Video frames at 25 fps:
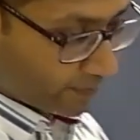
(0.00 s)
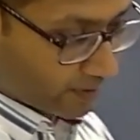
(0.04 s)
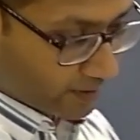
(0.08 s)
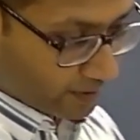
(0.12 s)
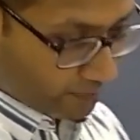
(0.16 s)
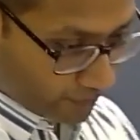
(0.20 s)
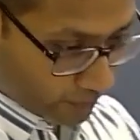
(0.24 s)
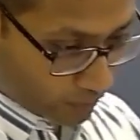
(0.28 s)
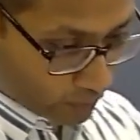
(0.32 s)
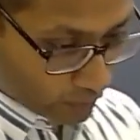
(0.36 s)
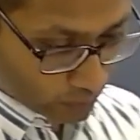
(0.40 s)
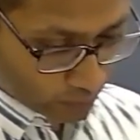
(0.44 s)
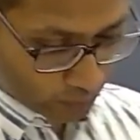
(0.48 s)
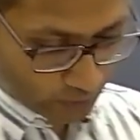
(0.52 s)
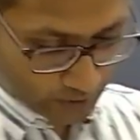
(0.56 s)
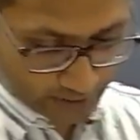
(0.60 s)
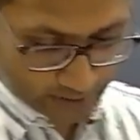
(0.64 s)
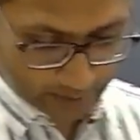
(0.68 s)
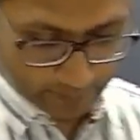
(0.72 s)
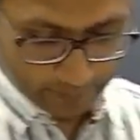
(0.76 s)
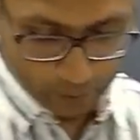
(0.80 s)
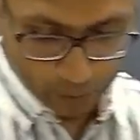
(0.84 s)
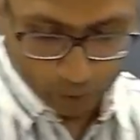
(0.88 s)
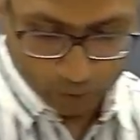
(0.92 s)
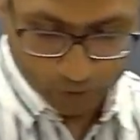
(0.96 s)
we go to their
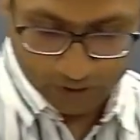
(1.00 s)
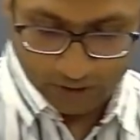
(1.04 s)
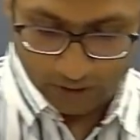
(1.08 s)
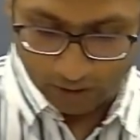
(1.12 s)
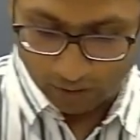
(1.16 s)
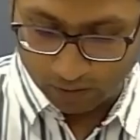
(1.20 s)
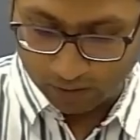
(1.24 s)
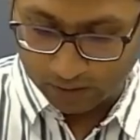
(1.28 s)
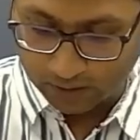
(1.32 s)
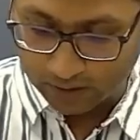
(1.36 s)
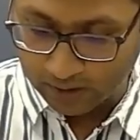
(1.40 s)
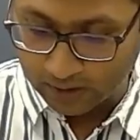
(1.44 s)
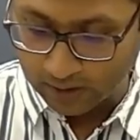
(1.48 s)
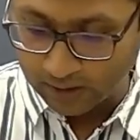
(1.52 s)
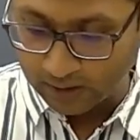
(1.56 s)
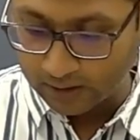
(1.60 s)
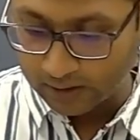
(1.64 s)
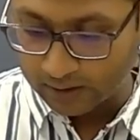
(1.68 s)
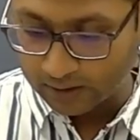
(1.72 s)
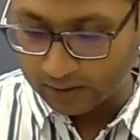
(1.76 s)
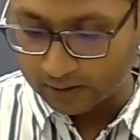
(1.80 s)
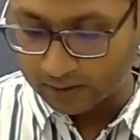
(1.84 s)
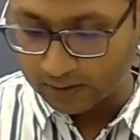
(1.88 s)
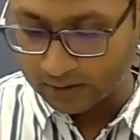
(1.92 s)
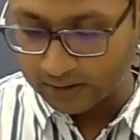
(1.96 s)
approach now.
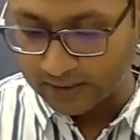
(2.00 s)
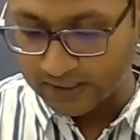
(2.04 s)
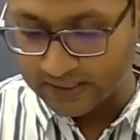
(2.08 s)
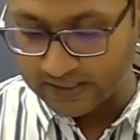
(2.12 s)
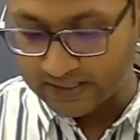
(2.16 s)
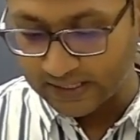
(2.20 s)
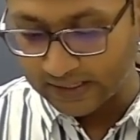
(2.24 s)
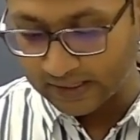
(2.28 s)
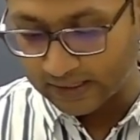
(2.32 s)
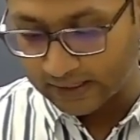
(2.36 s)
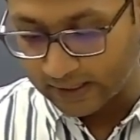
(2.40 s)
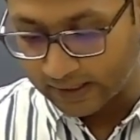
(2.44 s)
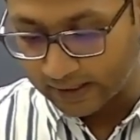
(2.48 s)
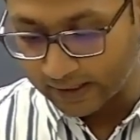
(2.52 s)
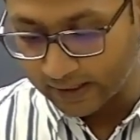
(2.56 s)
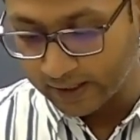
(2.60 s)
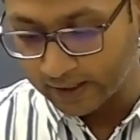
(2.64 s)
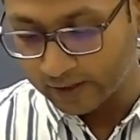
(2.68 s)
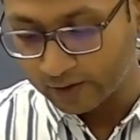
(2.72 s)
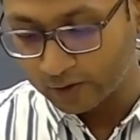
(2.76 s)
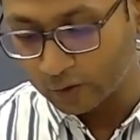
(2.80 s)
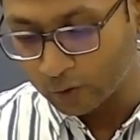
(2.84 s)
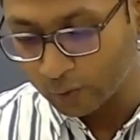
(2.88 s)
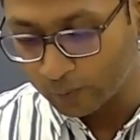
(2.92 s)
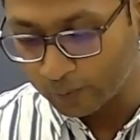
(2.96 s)
They say
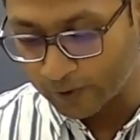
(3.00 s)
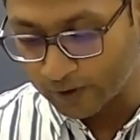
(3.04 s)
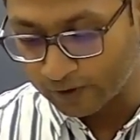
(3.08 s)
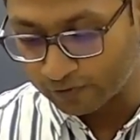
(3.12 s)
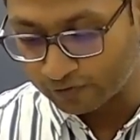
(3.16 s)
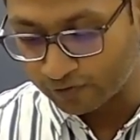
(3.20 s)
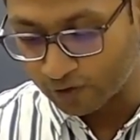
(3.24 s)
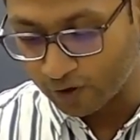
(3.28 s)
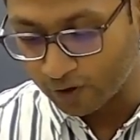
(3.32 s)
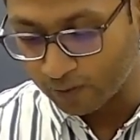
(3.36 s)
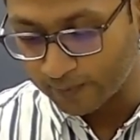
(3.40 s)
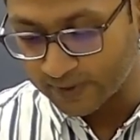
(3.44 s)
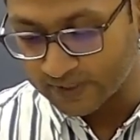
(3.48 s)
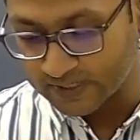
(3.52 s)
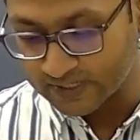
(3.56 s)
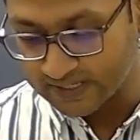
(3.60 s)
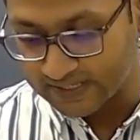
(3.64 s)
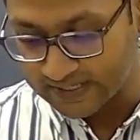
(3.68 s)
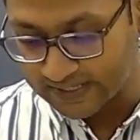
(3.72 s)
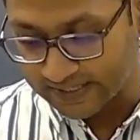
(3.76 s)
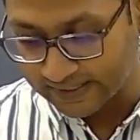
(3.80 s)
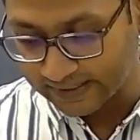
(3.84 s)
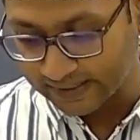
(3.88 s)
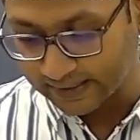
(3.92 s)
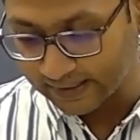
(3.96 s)
learning to perform a
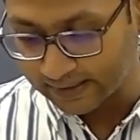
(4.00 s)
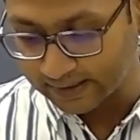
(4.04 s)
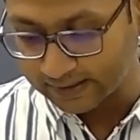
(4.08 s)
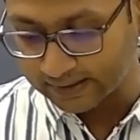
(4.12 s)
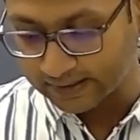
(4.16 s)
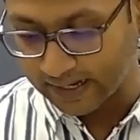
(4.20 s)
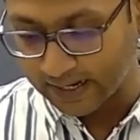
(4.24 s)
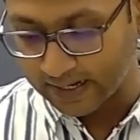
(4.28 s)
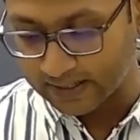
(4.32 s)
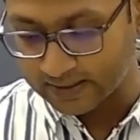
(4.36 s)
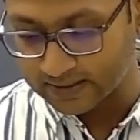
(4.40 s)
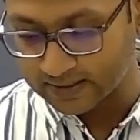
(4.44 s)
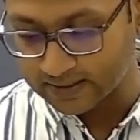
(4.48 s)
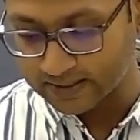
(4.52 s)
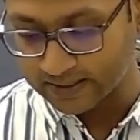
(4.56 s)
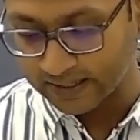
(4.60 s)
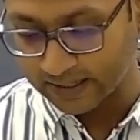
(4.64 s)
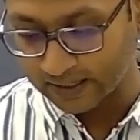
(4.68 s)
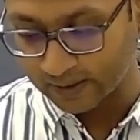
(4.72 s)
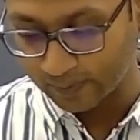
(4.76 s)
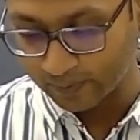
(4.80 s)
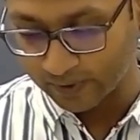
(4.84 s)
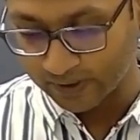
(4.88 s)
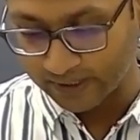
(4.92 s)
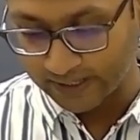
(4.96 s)
single task
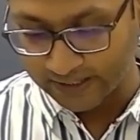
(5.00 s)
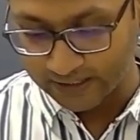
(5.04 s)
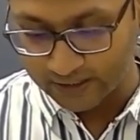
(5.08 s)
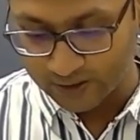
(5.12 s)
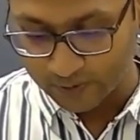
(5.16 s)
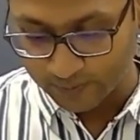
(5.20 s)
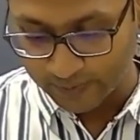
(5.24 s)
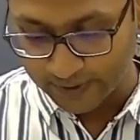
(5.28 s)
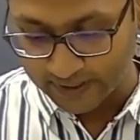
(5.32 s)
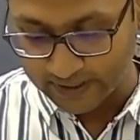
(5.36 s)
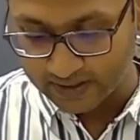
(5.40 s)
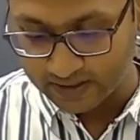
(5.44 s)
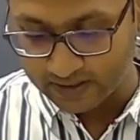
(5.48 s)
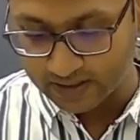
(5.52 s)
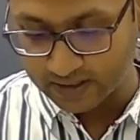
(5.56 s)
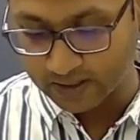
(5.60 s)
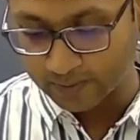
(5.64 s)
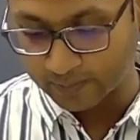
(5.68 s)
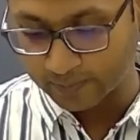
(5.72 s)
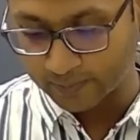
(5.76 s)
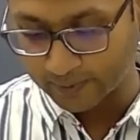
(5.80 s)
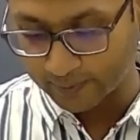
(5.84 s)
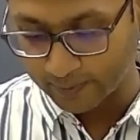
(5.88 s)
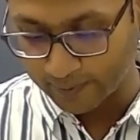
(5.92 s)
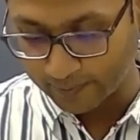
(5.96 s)
can be expressed in a
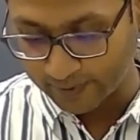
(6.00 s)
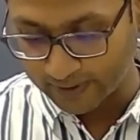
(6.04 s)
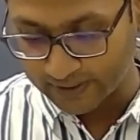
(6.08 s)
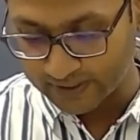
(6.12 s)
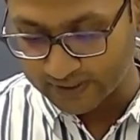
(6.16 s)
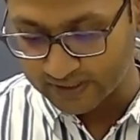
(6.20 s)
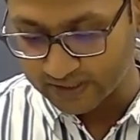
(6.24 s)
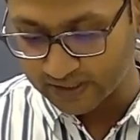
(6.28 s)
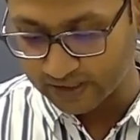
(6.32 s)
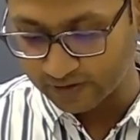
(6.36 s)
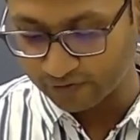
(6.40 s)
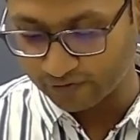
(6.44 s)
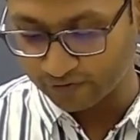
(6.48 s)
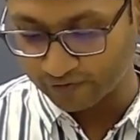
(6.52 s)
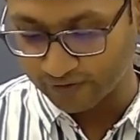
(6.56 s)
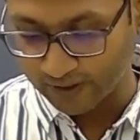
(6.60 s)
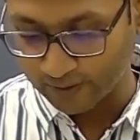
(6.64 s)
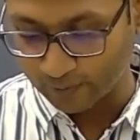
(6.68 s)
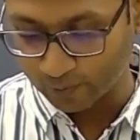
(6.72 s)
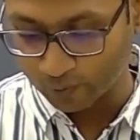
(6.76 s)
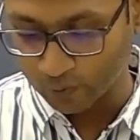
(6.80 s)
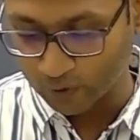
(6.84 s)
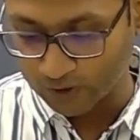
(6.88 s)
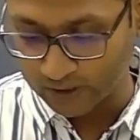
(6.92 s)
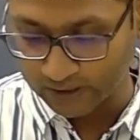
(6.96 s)
probabilistic
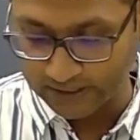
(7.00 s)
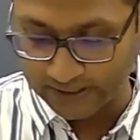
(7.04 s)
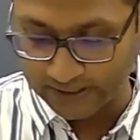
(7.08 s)
framework